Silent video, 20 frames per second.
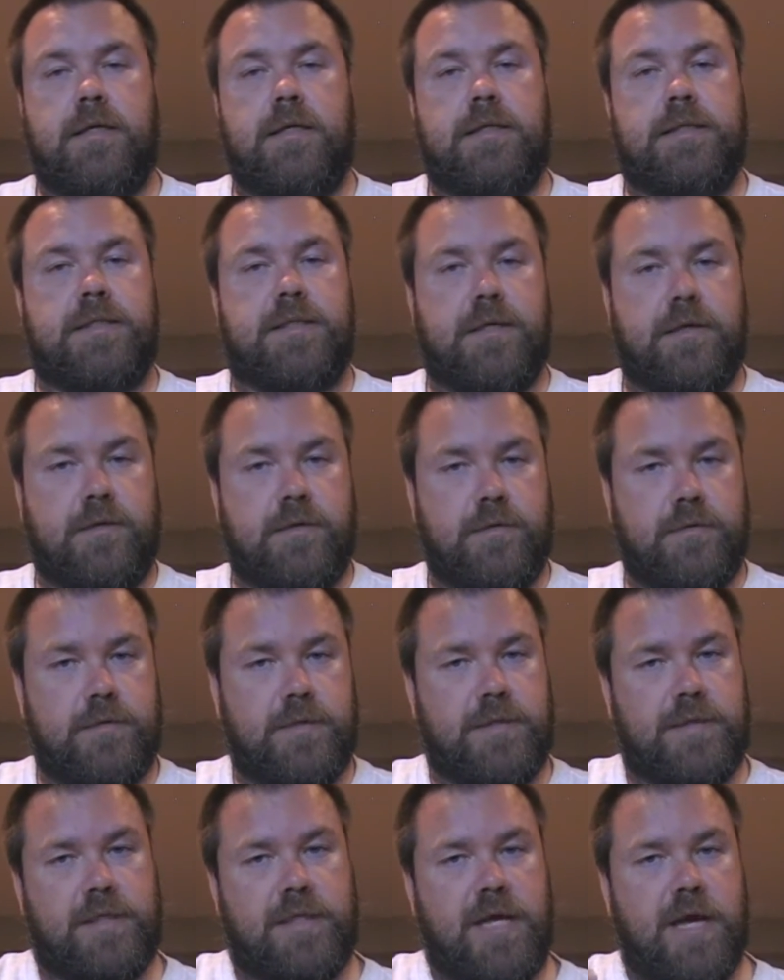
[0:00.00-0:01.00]
So
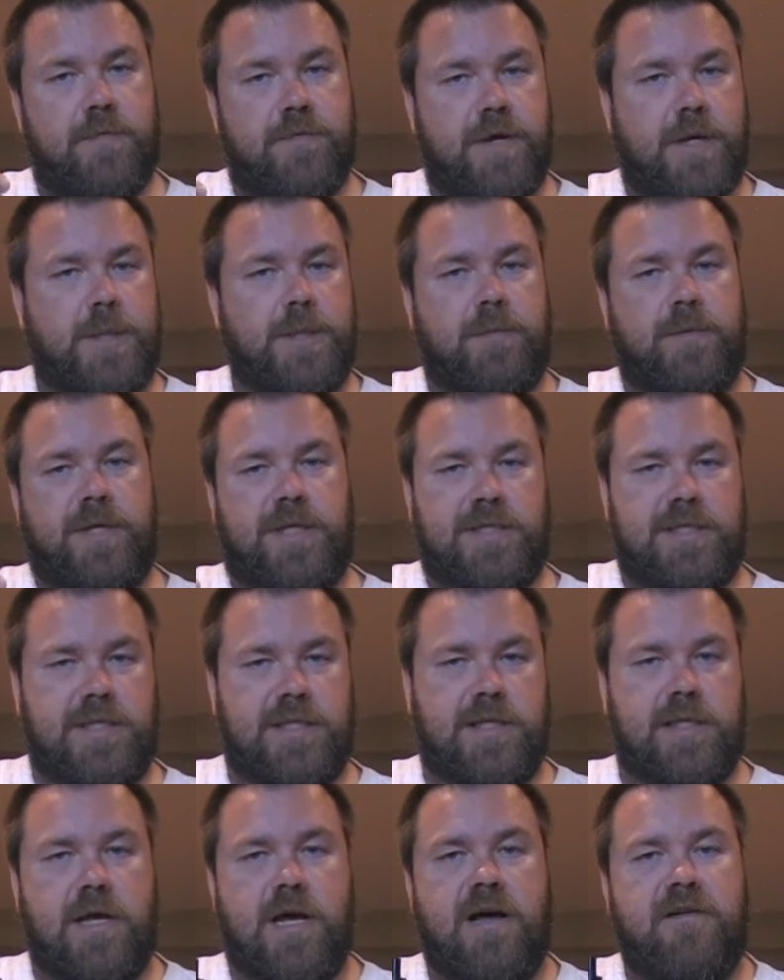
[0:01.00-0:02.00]
the cloud protection will be a
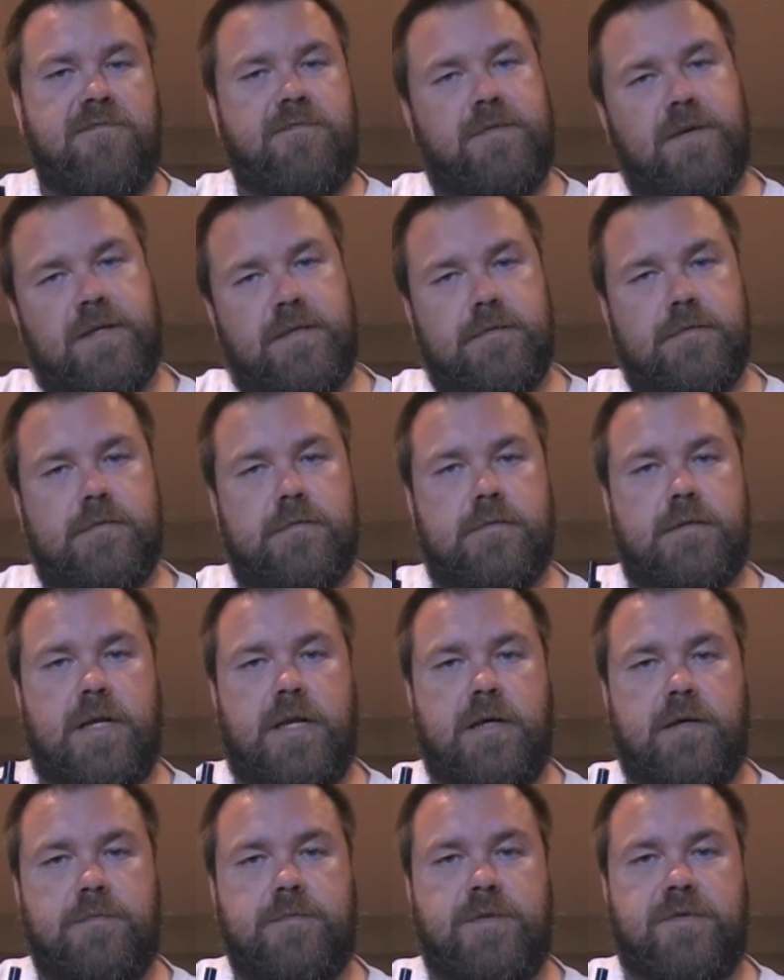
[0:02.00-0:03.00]
little off, but
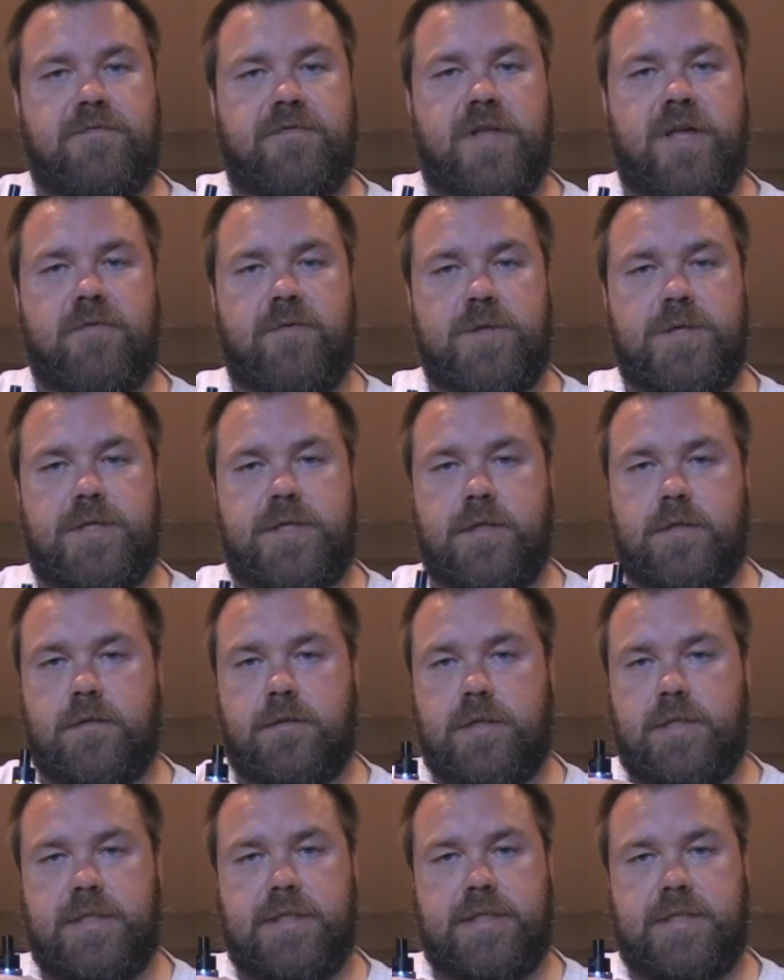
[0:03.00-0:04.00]
the flavor
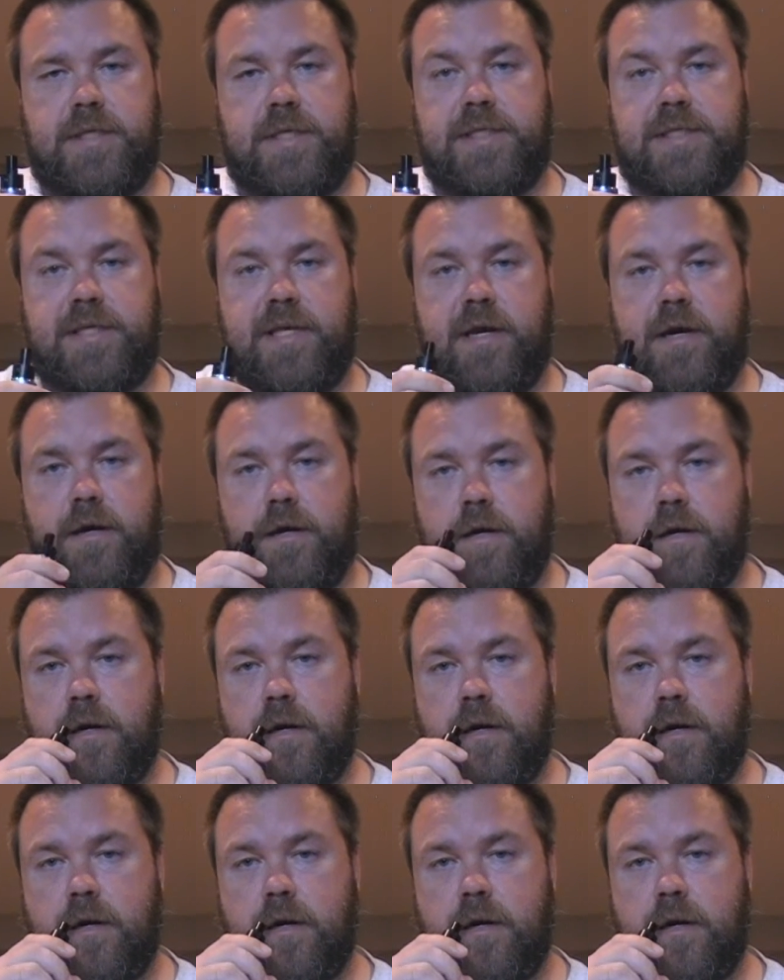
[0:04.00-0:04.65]
still is there.